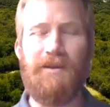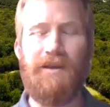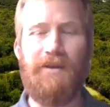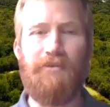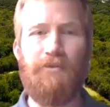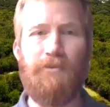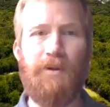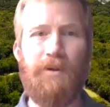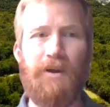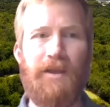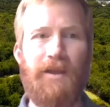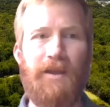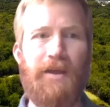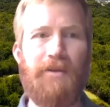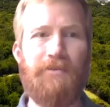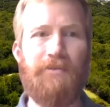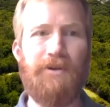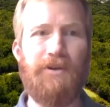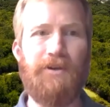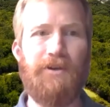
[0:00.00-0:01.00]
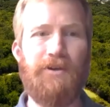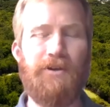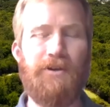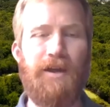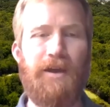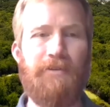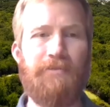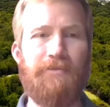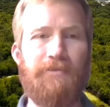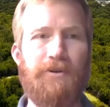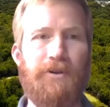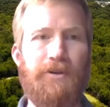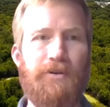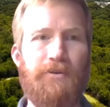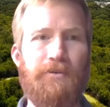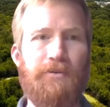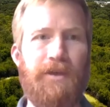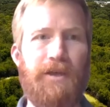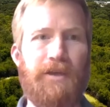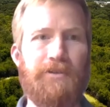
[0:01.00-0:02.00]
everybody have a good
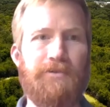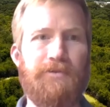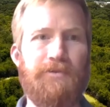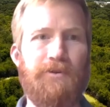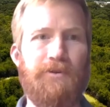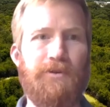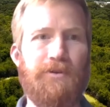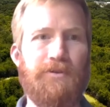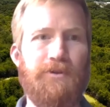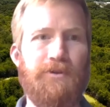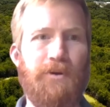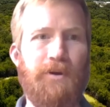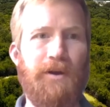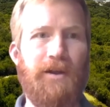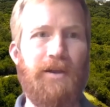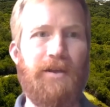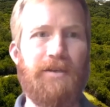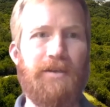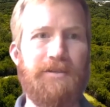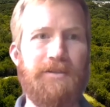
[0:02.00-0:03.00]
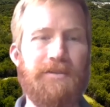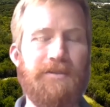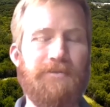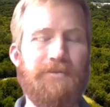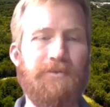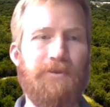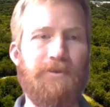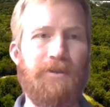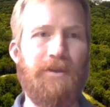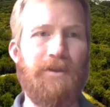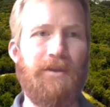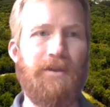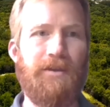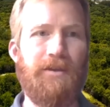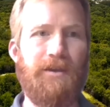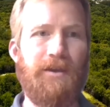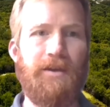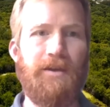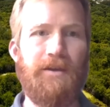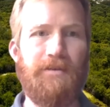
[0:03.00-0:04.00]
afternoon. Thanks for joining us for
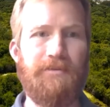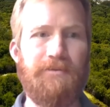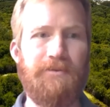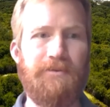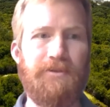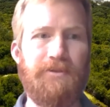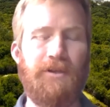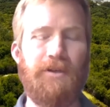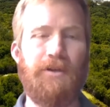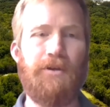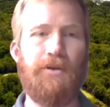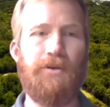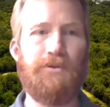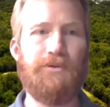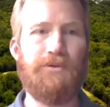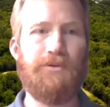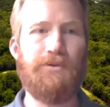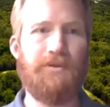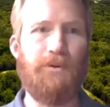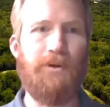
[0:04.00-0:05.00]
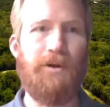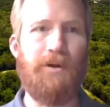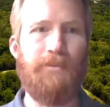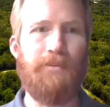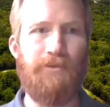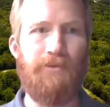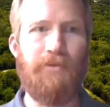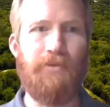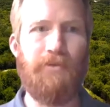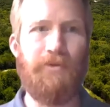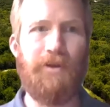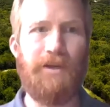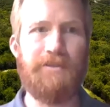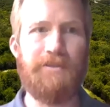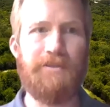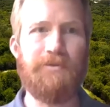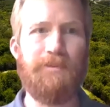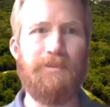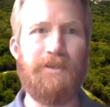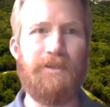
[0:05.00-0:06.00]
the uh, Suncoast Cooperative
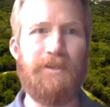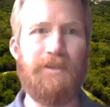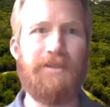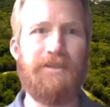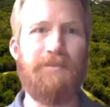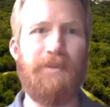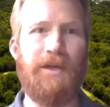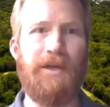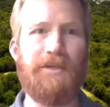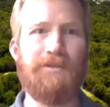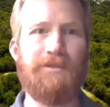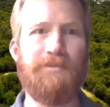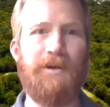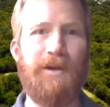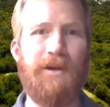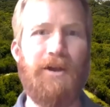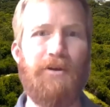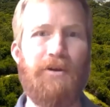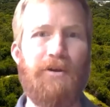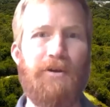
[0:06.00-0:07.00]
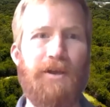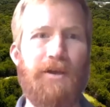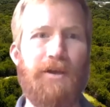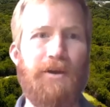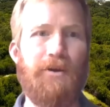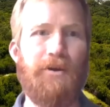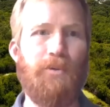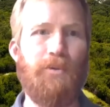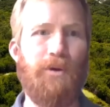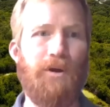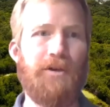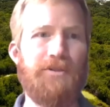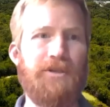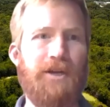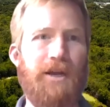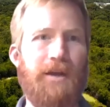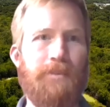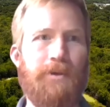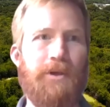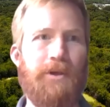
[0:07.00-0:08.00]
Invasive Species Management Area
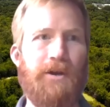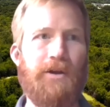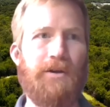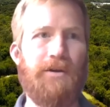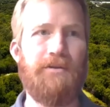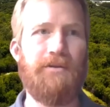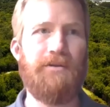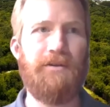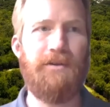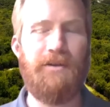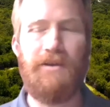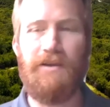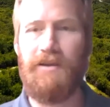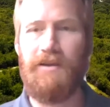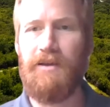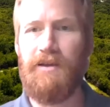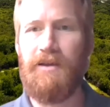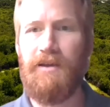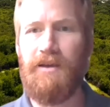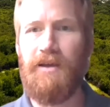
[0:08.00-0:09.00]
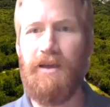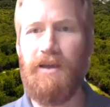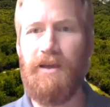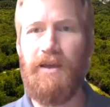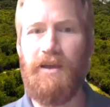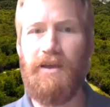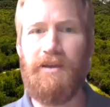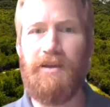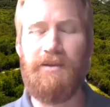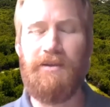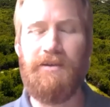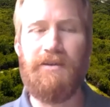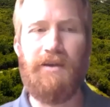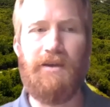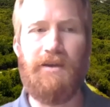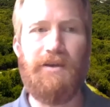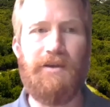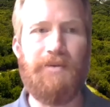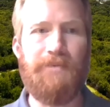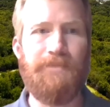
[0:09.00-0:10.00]
workshop here. And
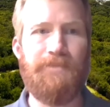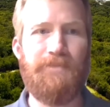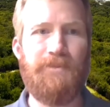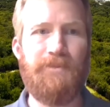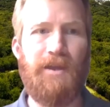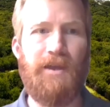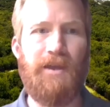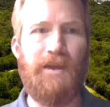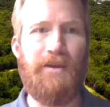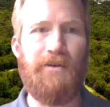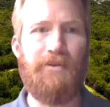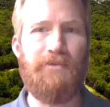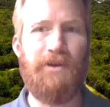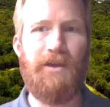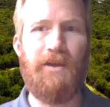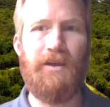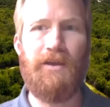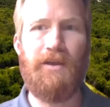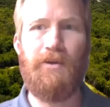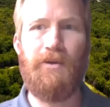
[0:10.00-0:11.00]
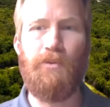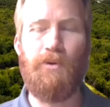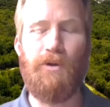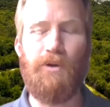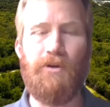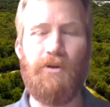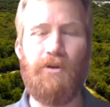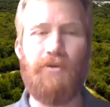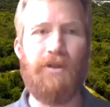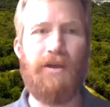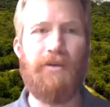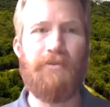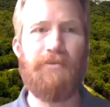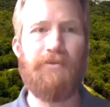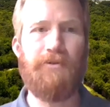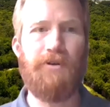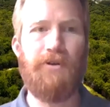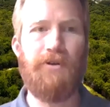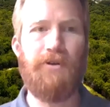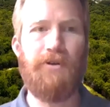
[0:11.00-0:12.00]
uh, have a wonderful
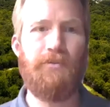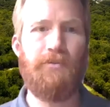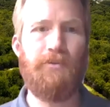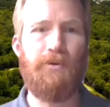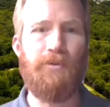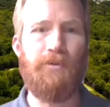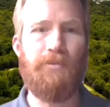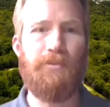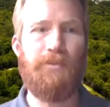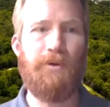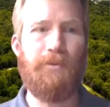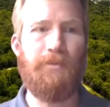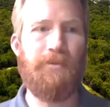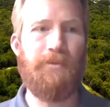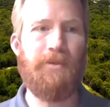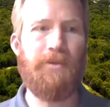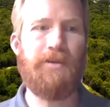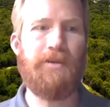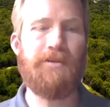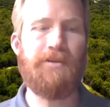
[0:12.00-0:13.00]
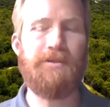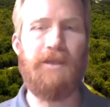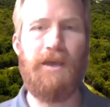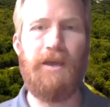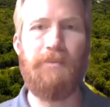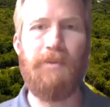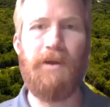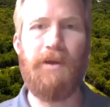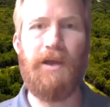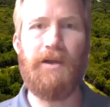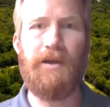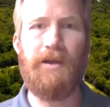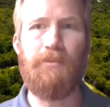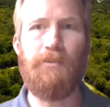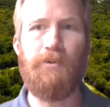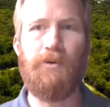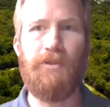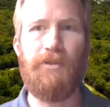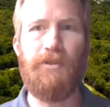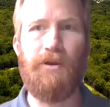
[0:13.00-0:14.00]
afternoon. We'll put the slide back up
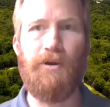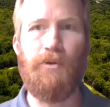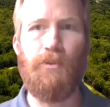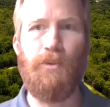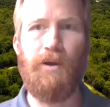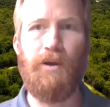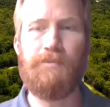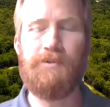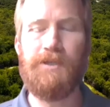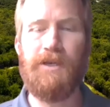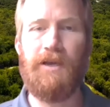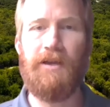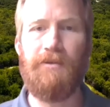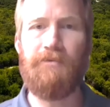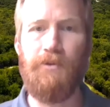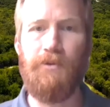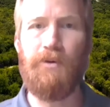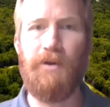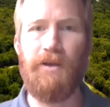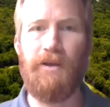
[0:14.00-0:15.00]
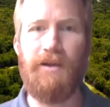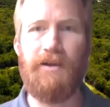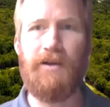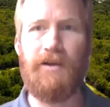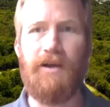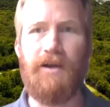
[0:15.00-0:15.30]
with our website. If you want to get in